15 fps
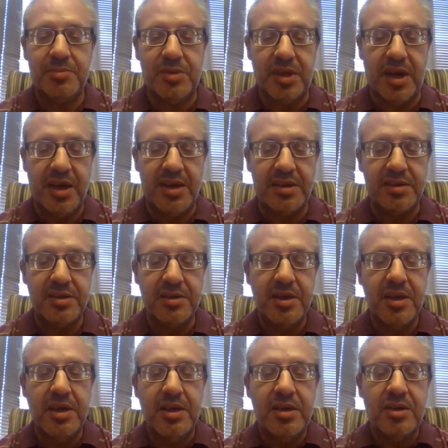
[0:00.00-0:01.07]
chapter eight,
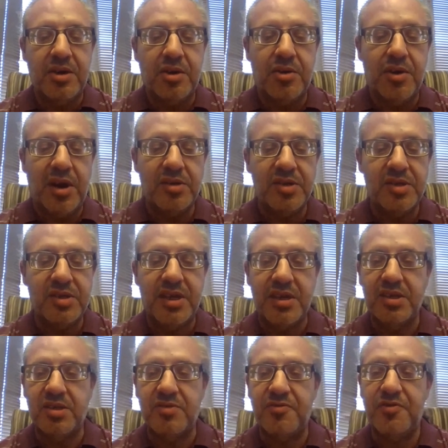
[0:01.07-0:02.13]
Krauss
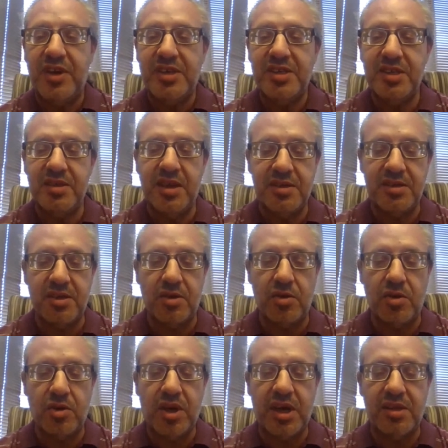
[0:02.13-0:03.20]
takes a fascinating
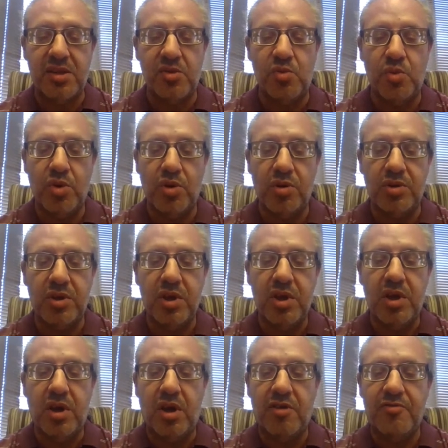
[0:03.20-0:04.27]
look at the world
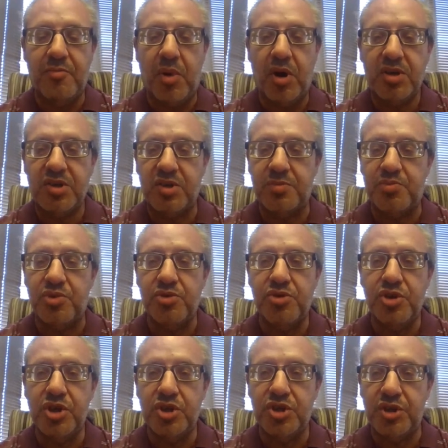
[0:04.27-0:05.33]
of
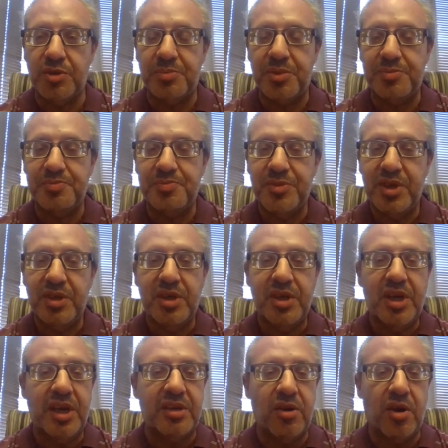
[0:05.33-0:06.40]
pastorpreneurship
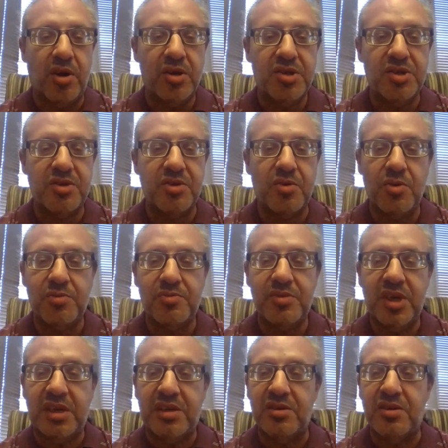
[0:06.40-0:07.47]
and asks
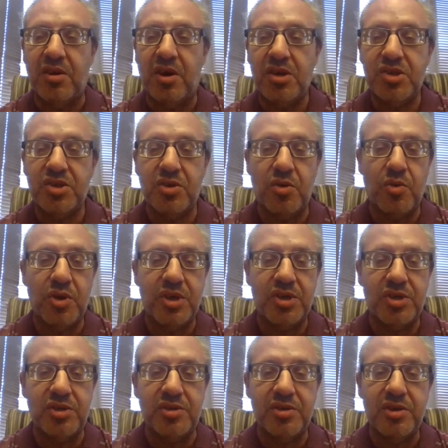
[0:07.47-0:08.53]
the
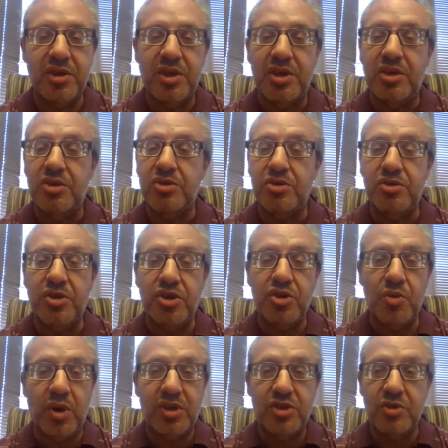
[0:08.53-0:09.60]
question, do
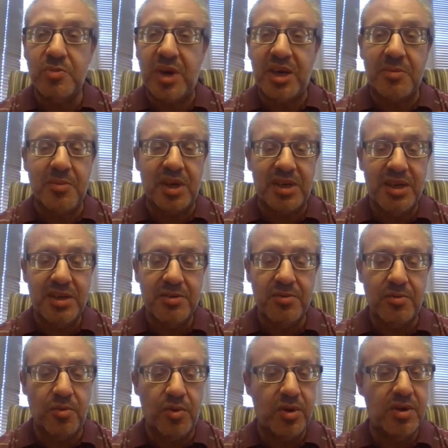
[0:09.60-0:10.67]
you want to make money?
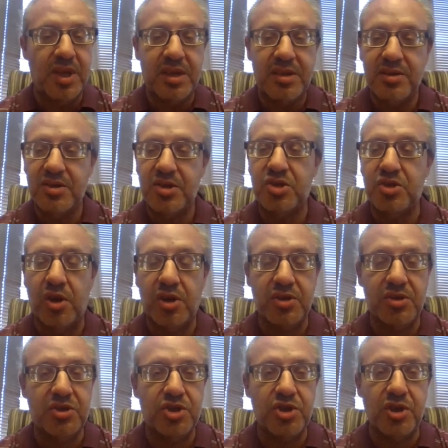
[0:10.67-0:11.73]
Well then,
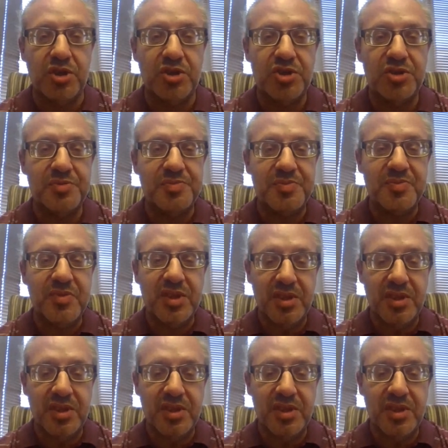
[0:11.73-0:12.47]
start a church.